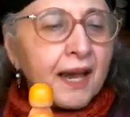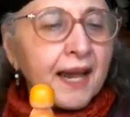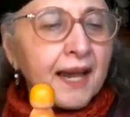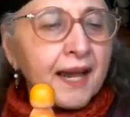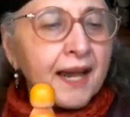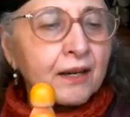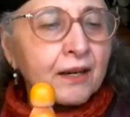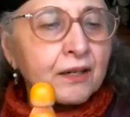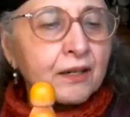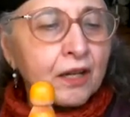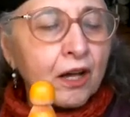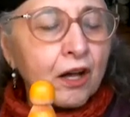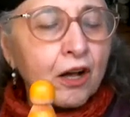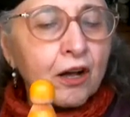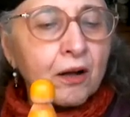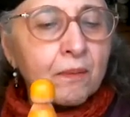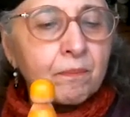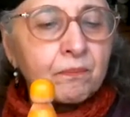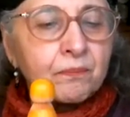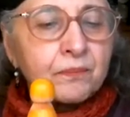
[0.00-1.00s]
And
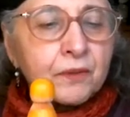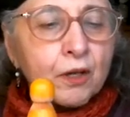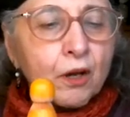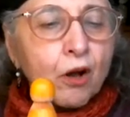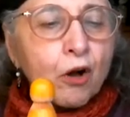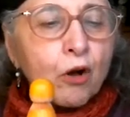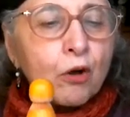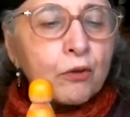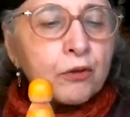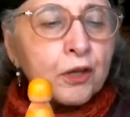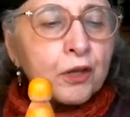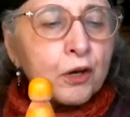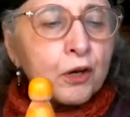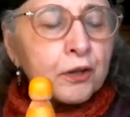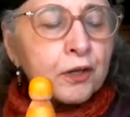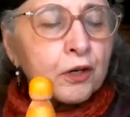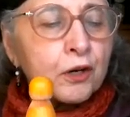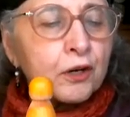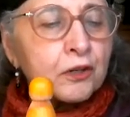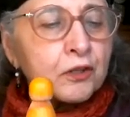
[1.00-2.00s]

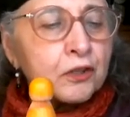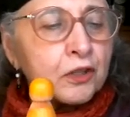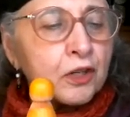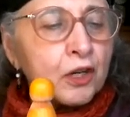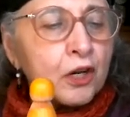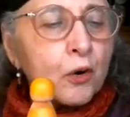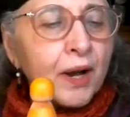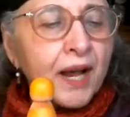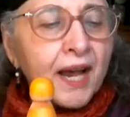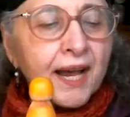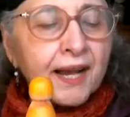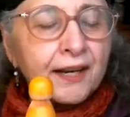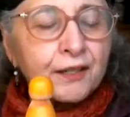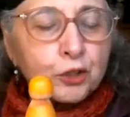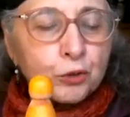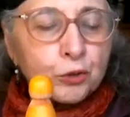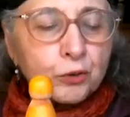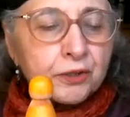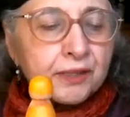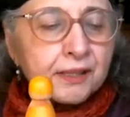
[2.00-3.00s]
although there are no
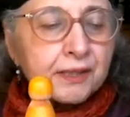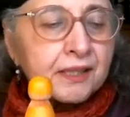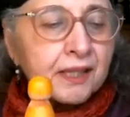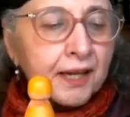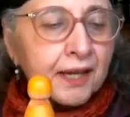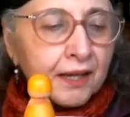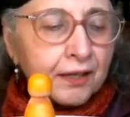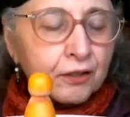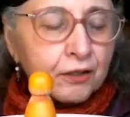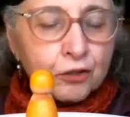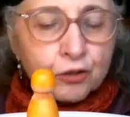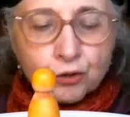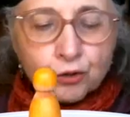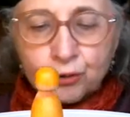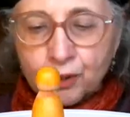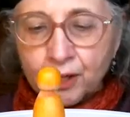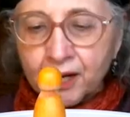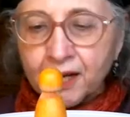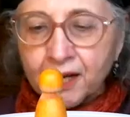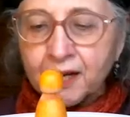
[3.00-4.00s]
actual sand
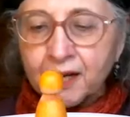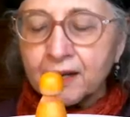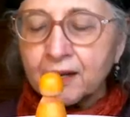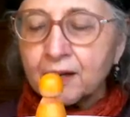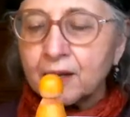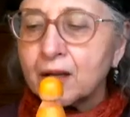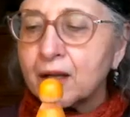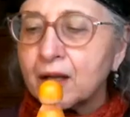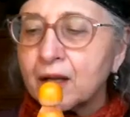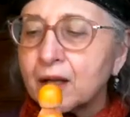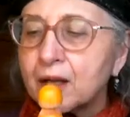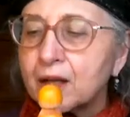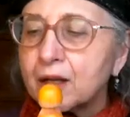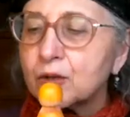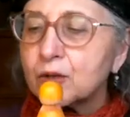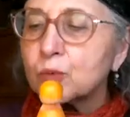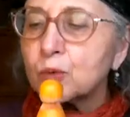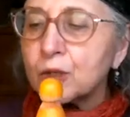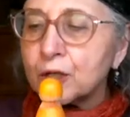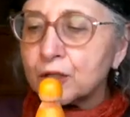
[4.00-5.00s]
tray
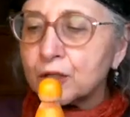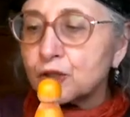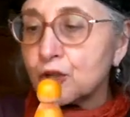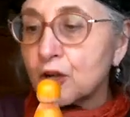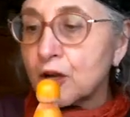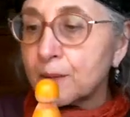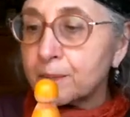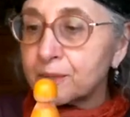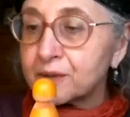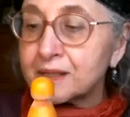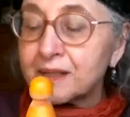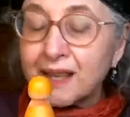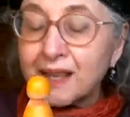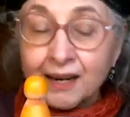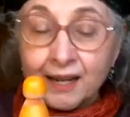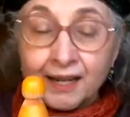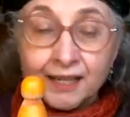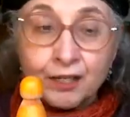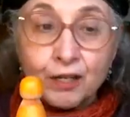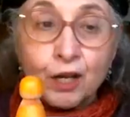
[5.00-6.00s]
workshops
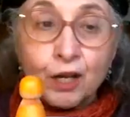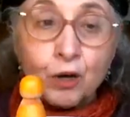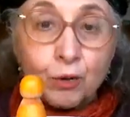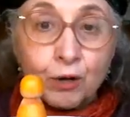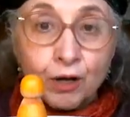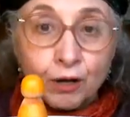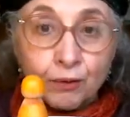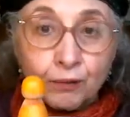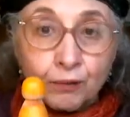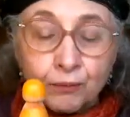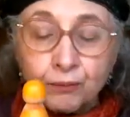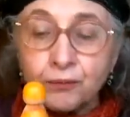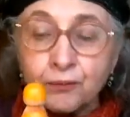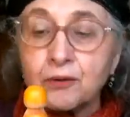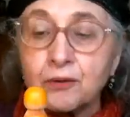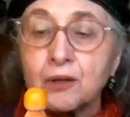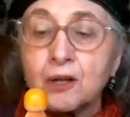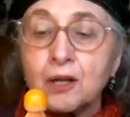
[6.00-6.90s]
that I know of